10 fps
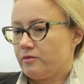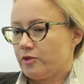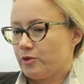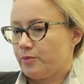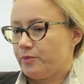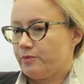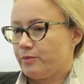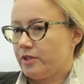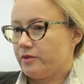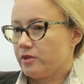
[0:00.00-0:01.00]
from
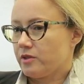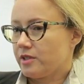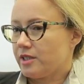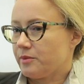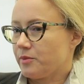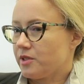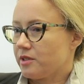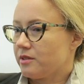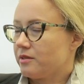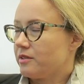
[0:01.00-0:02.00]
previous attempts
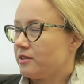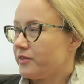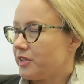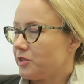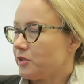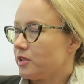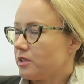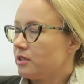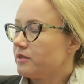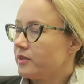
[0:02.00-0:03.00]
at invasion
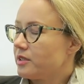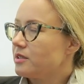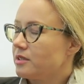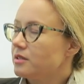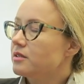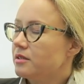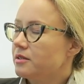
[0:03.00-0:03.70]
and everything,